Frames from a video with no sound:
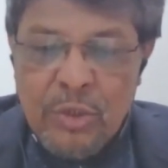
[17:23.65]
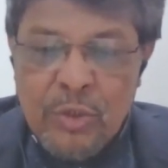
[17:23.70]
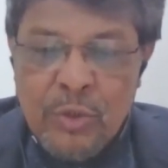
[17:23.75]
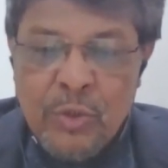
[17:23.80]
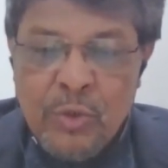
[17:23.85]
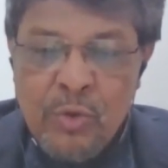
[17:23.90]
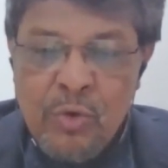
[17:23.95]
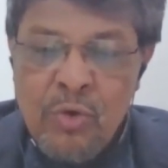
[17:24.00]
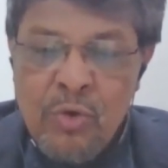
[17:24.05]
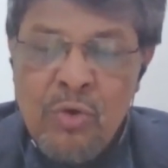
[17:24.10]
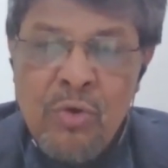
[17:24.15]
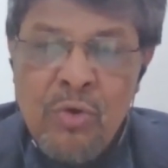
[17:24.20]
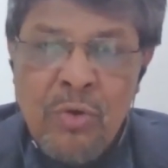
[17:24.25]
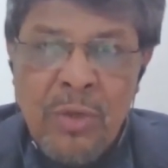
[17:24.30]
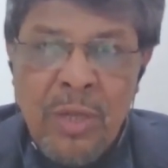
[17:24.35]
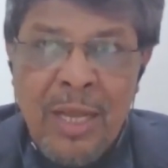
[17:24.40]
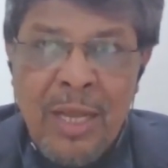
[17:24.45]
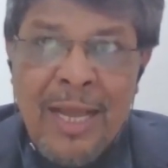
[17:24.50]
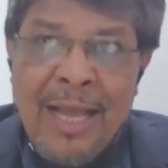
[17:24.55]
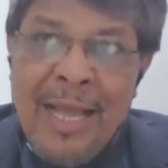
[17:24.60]

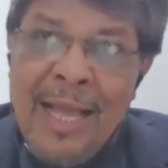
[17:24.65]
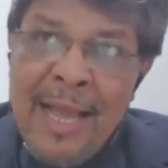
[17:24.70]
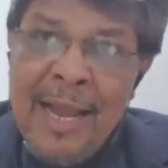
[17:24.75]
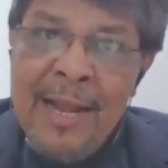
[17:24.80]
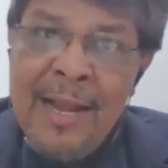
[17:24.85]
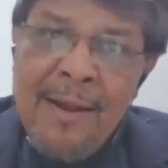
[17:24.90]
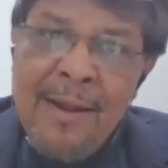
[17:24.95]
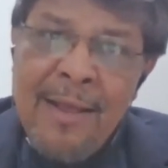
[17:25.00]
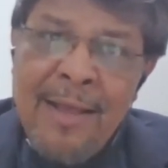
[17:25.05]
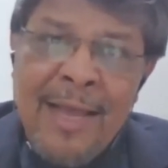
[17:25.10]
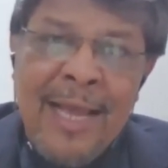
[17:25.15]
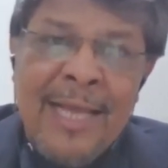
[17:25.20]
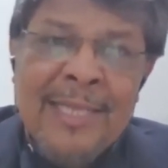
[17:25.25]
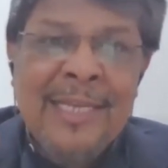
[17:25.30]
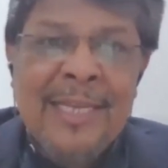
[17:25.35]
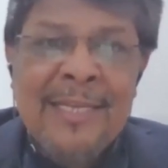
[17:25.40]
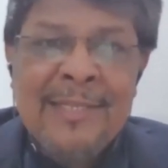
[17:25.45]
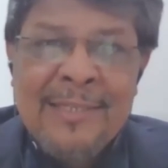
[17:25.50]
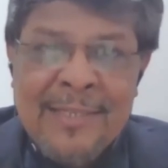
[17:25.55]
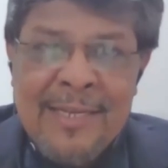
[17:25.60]
So, and
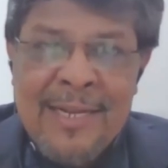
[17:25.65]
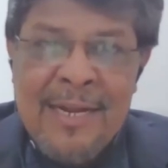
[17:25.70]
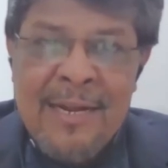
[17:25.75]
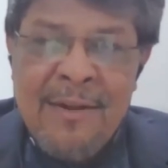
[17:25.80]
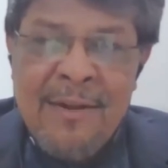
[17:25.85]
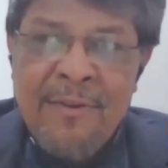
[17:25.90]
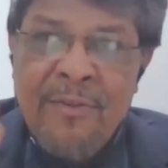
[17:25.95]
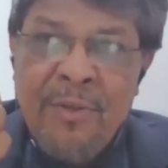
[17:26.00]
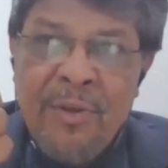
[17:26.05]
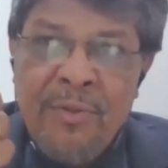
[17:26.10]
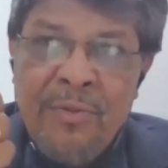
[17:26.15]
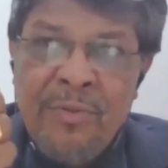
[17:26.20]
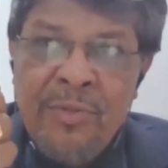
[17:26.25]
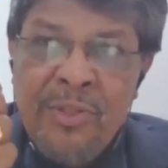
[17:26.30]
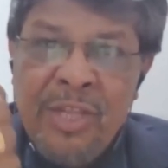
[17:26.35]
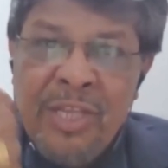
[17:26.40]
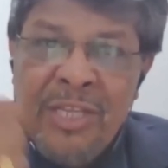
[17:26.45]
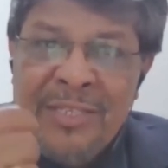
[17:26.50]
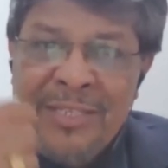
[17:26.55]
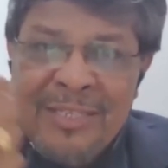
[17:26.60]
as I said,
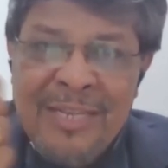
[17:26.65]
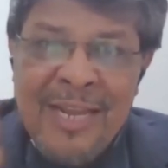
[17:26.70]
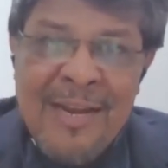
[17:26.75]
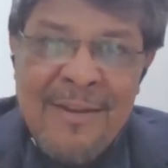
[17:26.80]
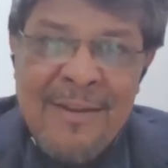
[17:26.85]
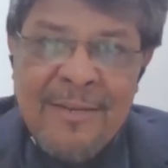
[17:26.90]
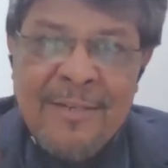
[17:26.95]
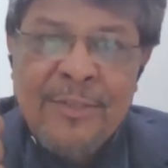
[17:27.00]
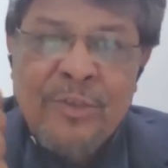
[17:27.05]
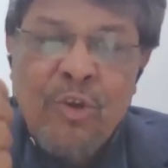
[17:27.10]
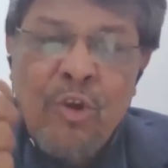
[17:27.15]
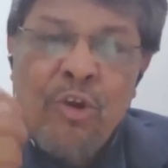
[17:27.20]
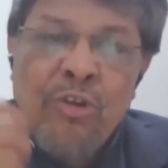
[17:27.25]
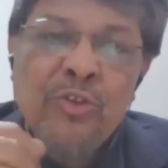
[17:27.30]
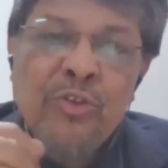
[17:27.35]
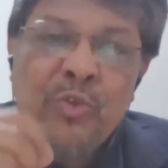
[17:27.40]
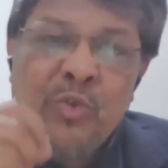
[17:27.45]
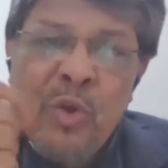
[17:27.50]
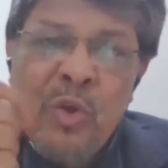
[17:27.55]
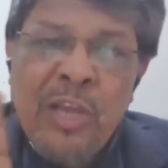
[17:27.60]
these standards
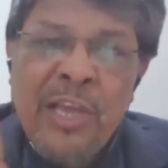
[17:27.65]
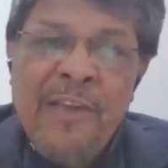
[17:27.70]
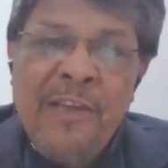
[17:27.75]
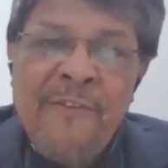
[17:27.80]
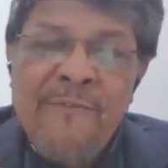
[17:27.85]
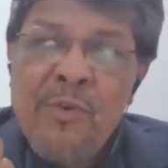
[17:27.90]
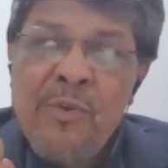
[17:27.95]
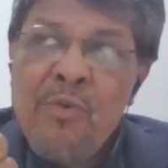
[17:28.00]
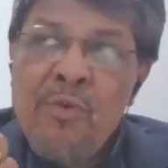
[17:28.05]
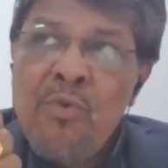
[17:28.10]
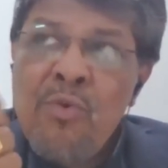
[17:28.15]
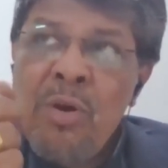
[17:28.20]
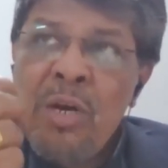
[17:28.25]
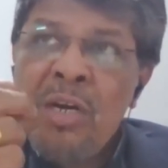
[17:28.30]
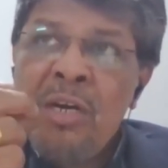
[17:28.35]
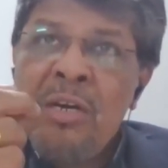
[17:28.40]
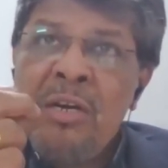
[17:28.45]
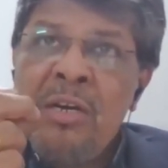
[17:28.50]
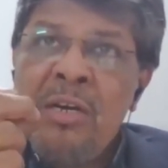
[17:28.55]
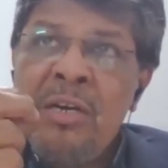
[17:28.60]
also give
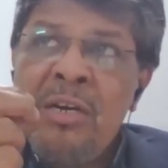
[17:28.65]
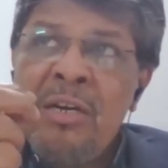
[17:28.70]
you